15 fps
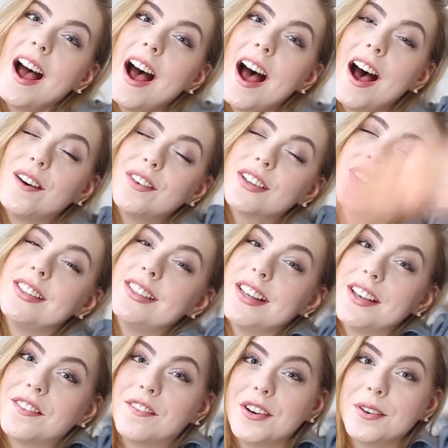Have a good
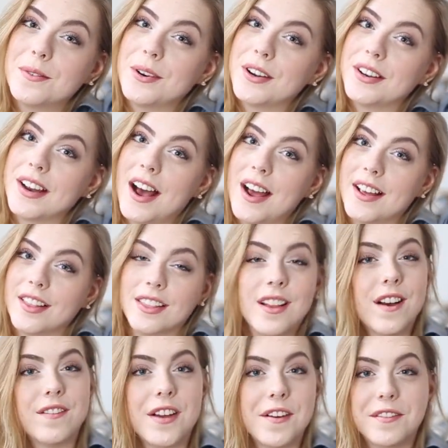day, everyone. I
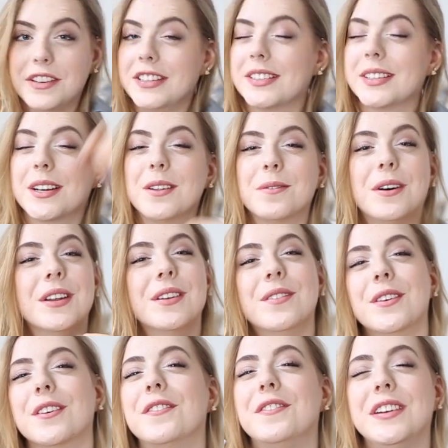love every single one of
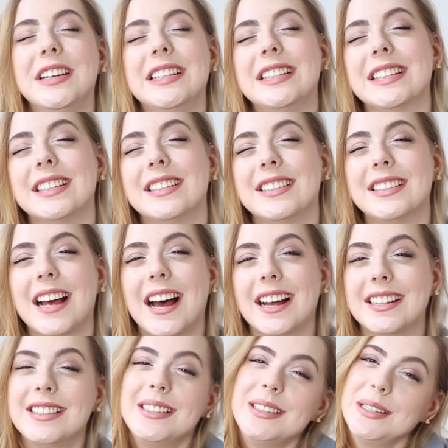your faces,
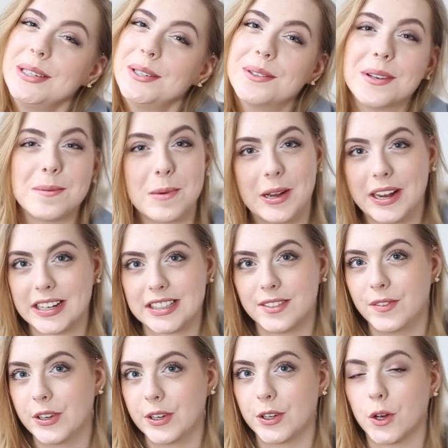and see you in my next
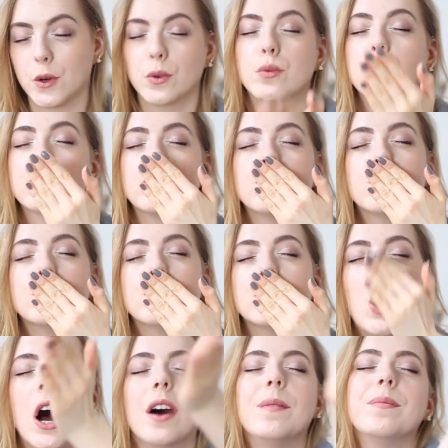video.
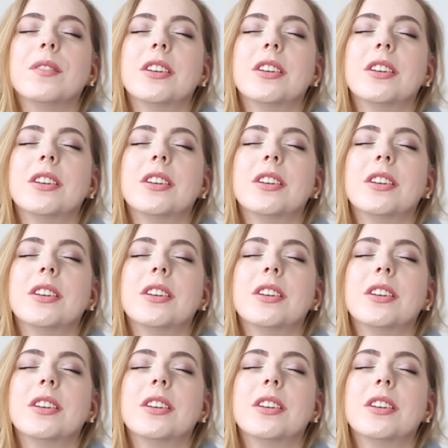Mwah!